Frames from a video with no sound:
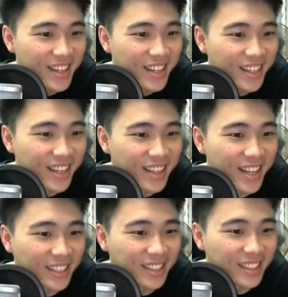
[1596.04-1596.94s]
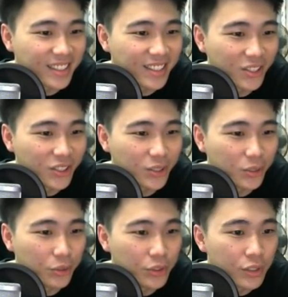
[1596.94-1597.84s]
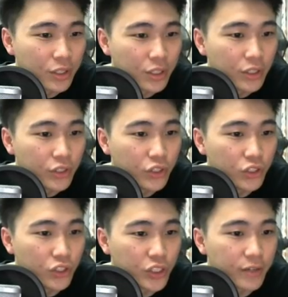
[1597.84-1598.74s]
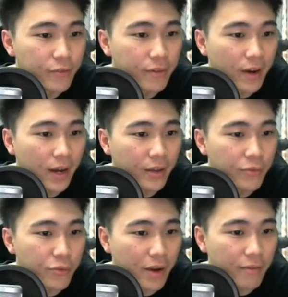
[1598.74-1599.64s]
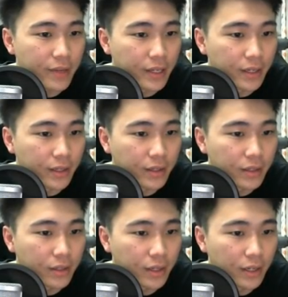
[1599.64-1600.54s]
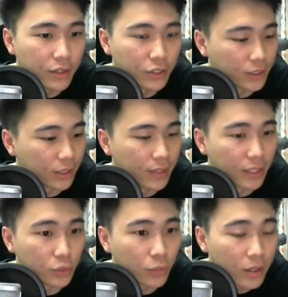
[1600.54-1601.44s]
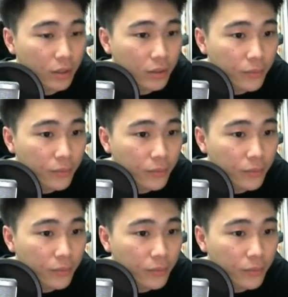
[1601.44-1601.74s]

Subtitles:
Okay, next goes to Jivan Ravi. English server as well.